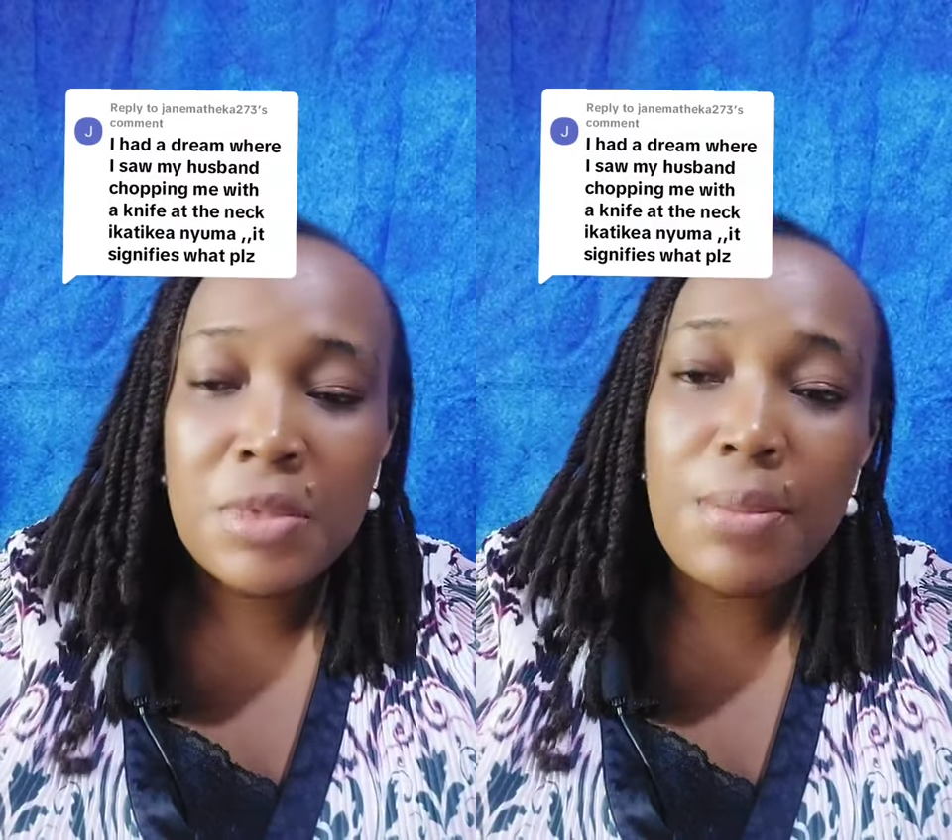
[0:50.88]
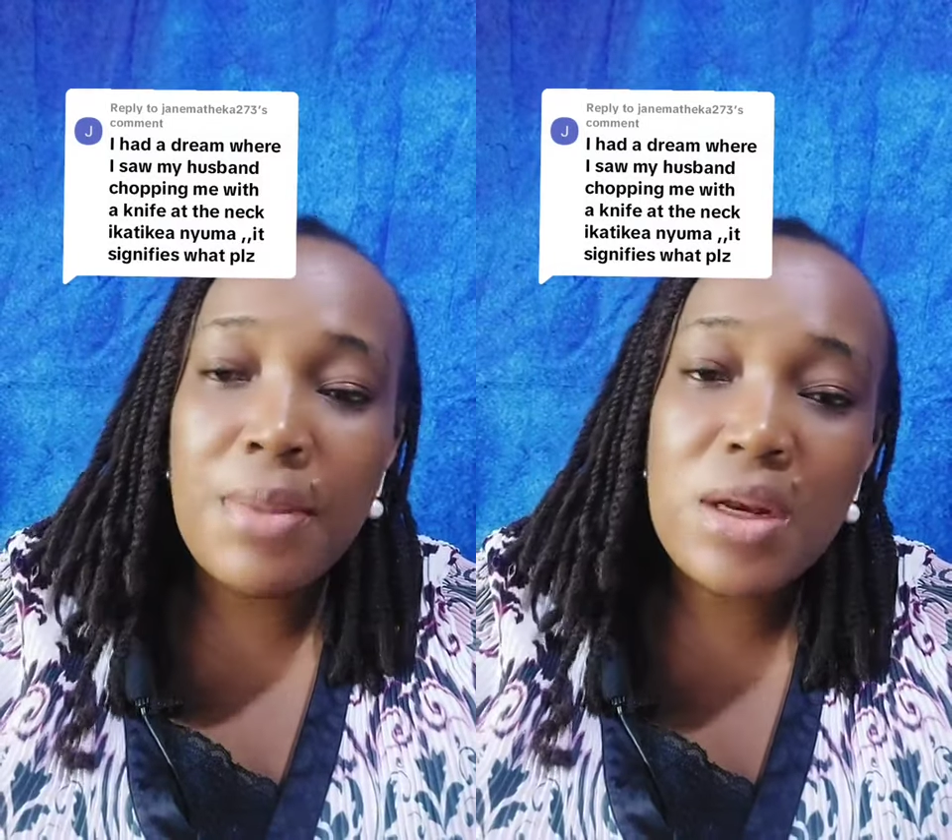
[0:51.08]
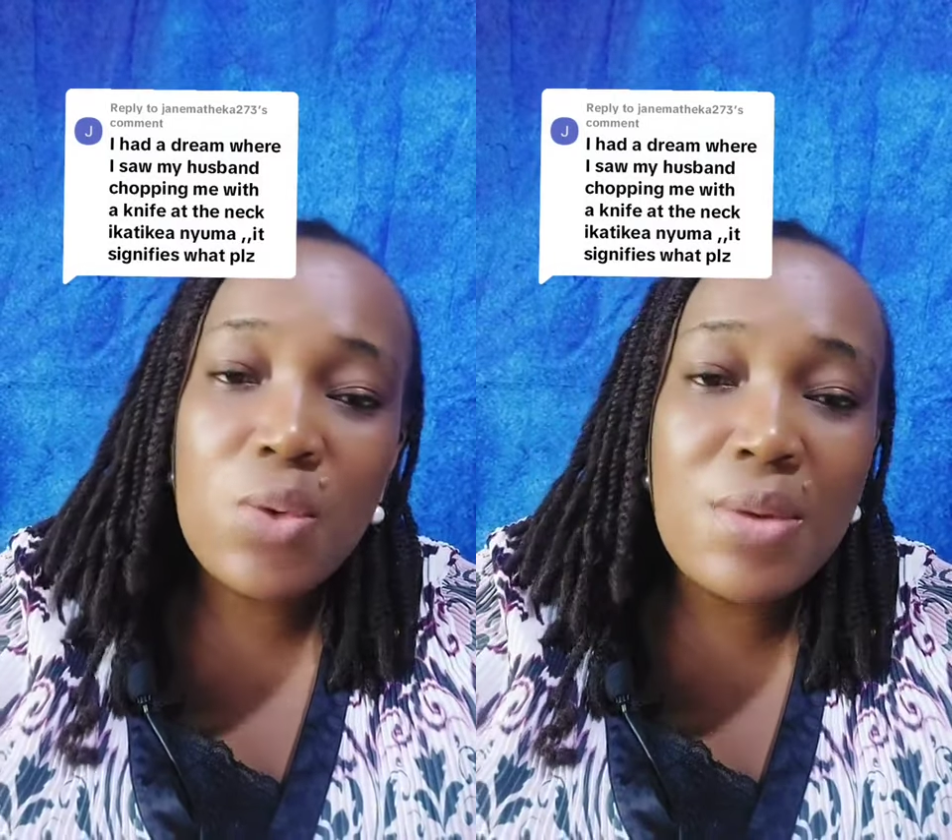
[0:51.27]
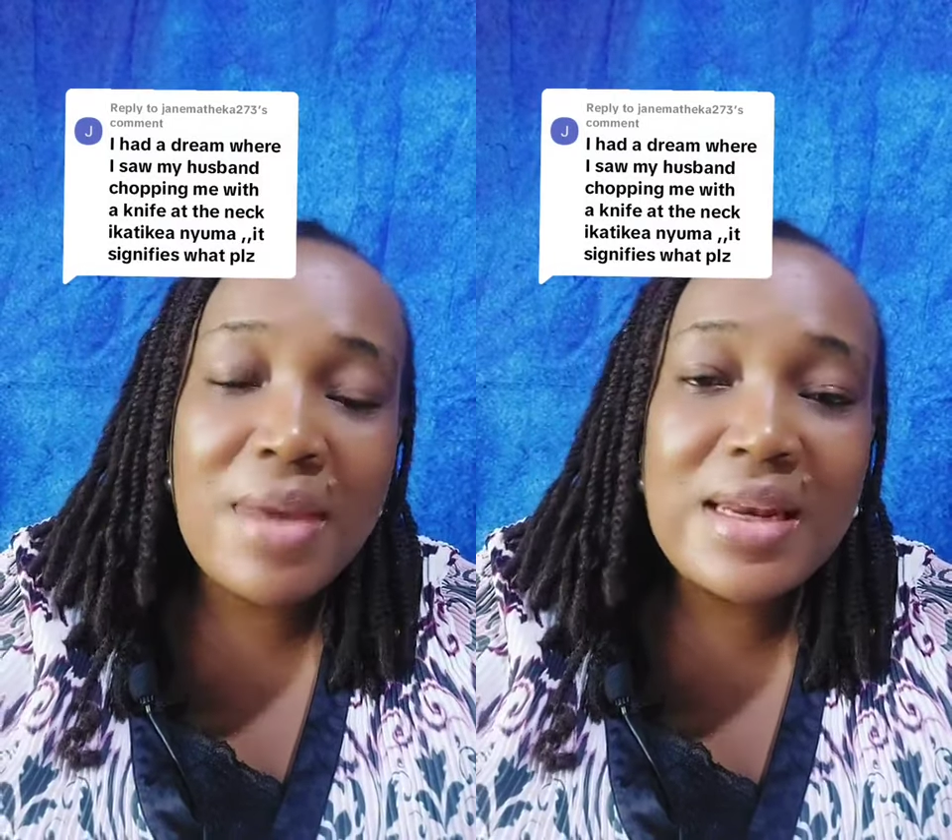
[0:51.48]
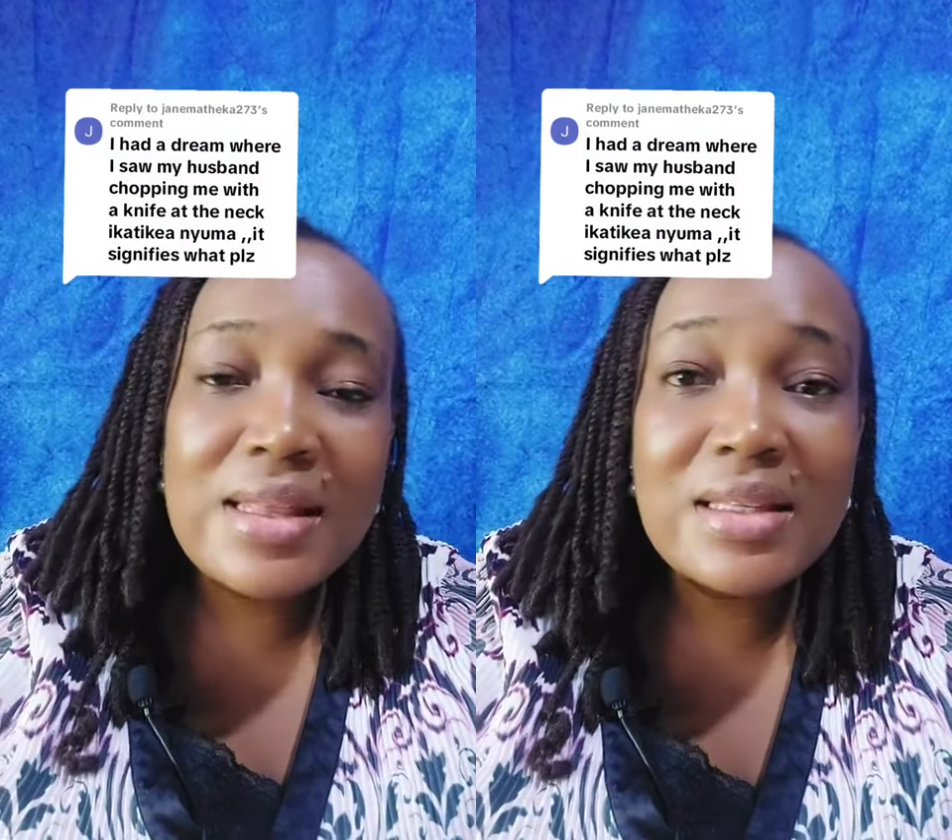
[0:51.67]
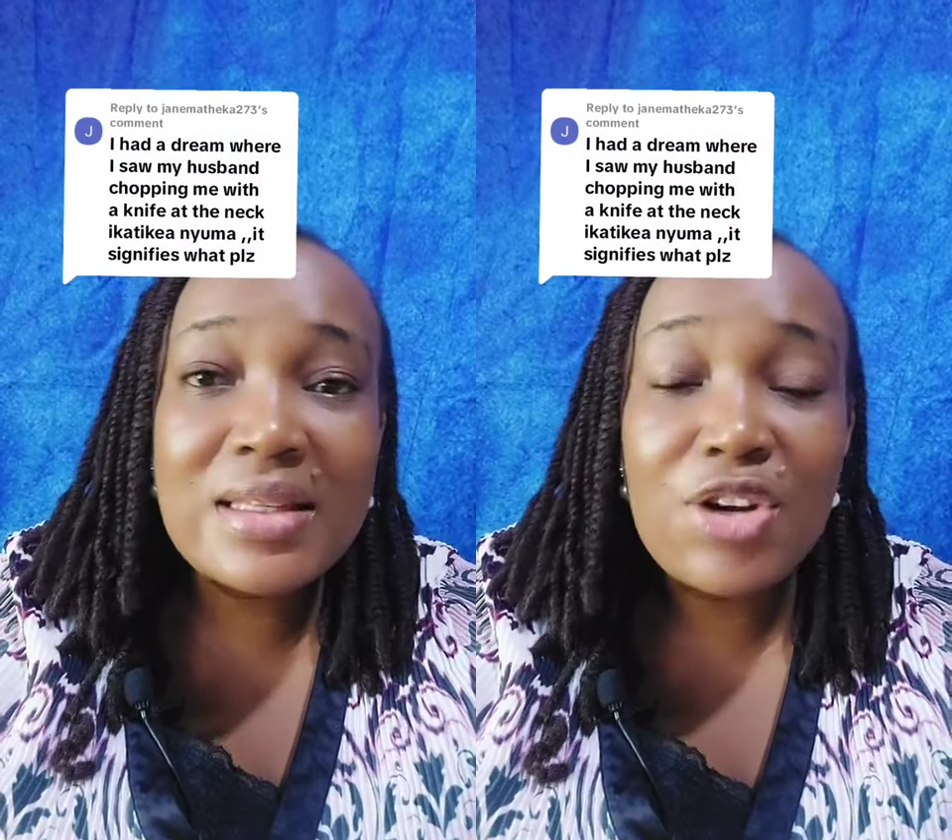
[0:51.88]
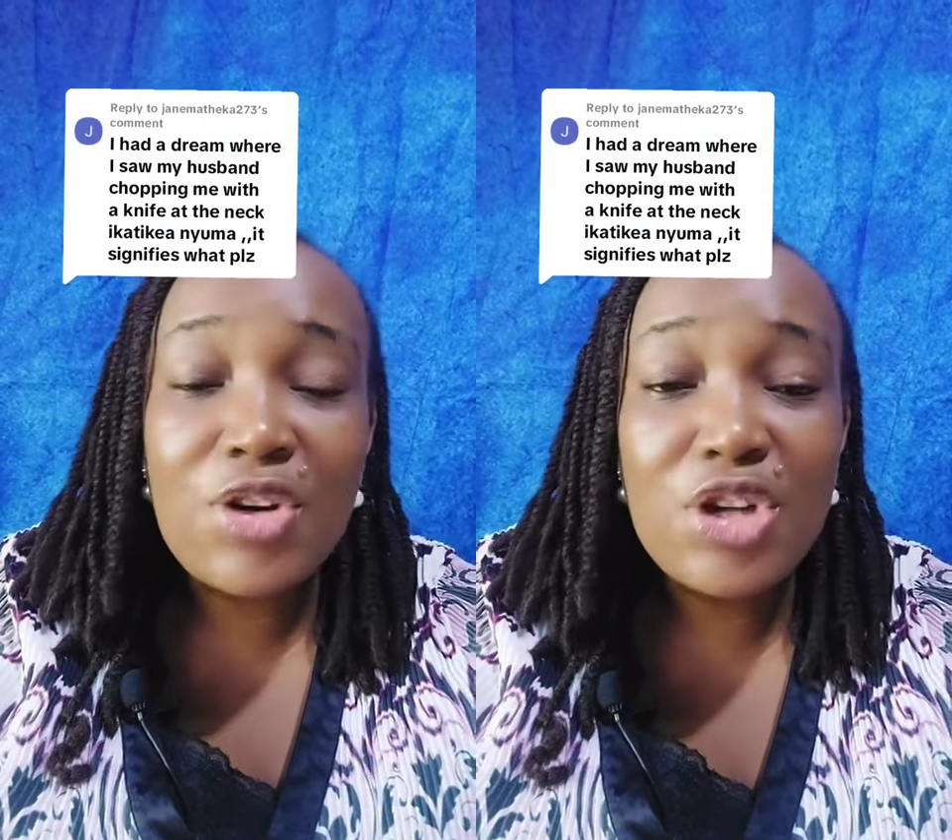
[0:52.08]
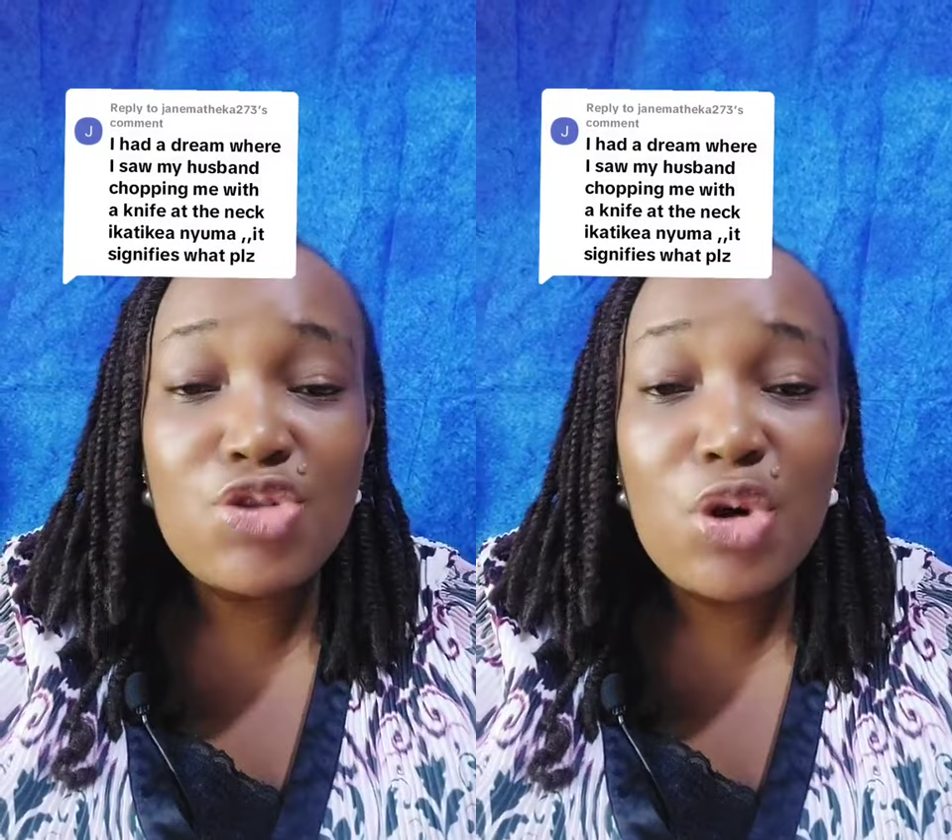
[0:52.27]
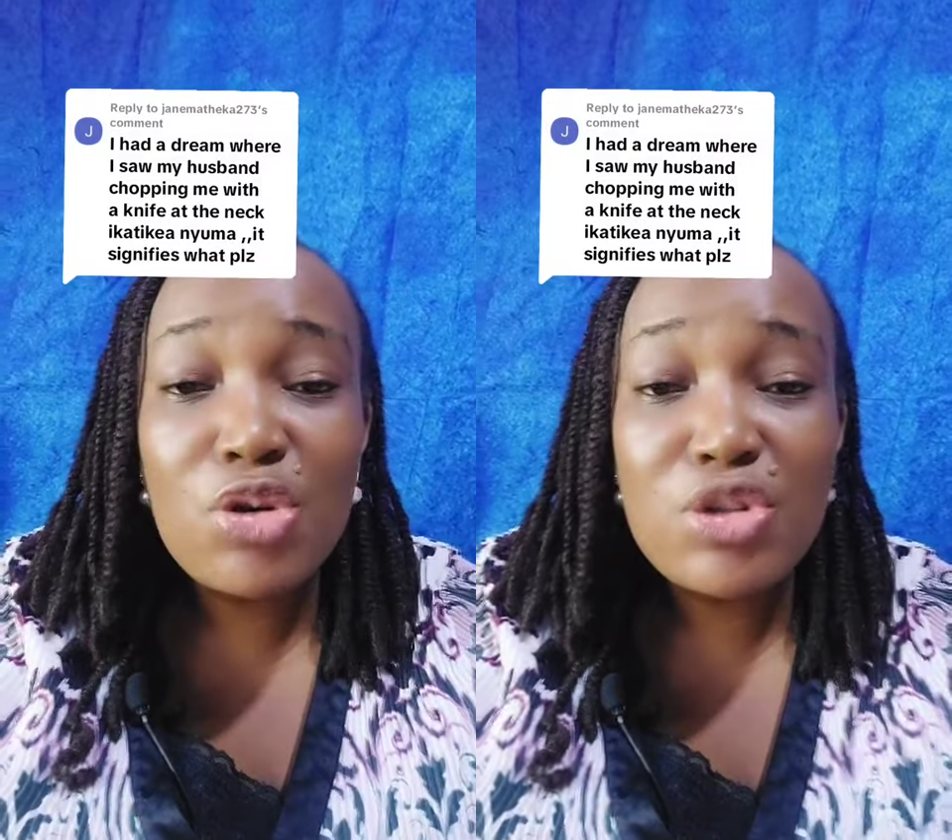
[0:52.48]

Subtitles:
Now, many women in the psychiatric